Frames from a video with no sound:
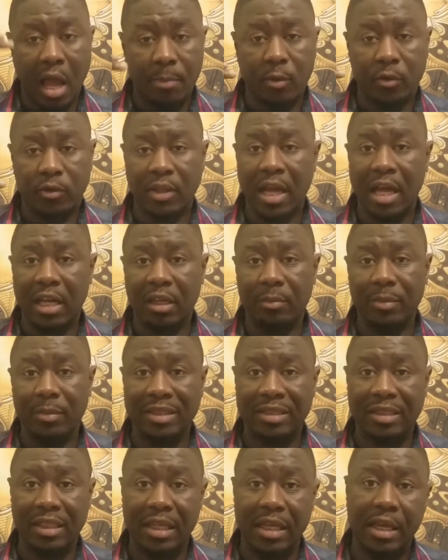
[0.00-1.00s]
and the
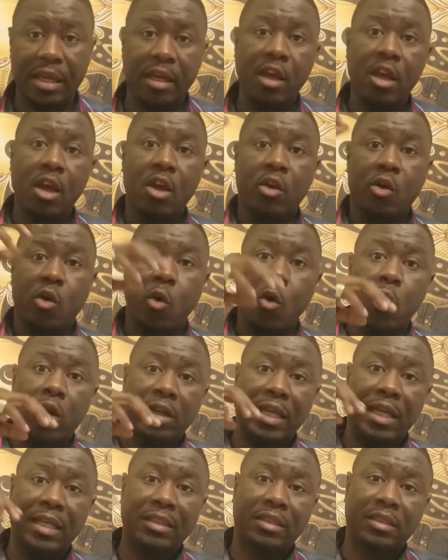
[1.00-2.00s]
hypothalamus gland
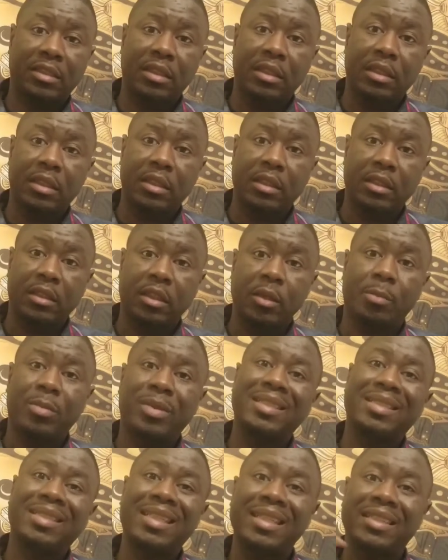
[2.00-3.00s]
correlates
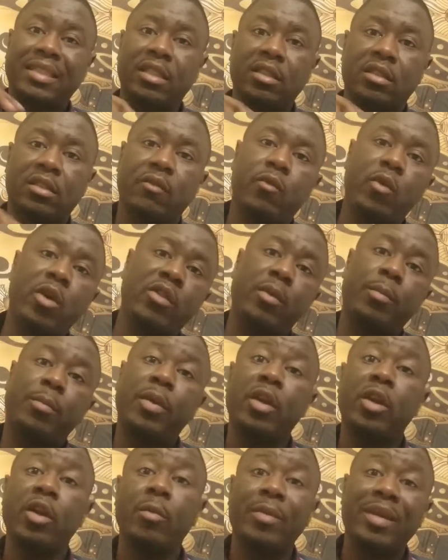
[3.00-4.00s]
to the positions of
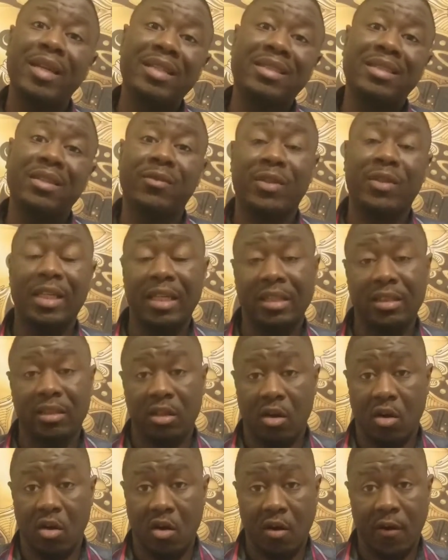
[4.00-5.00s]
where the pyramids of
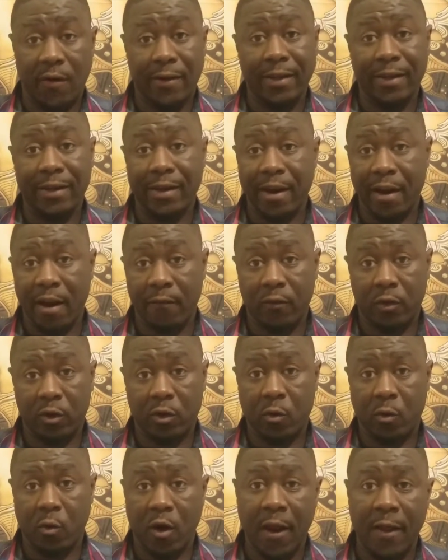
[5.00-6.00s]
Giza are in
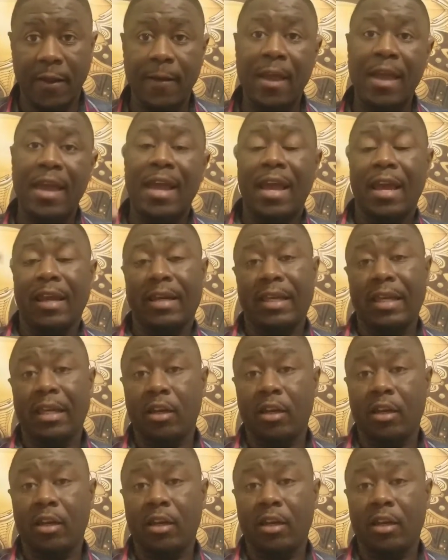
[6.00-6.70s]
Africa, right?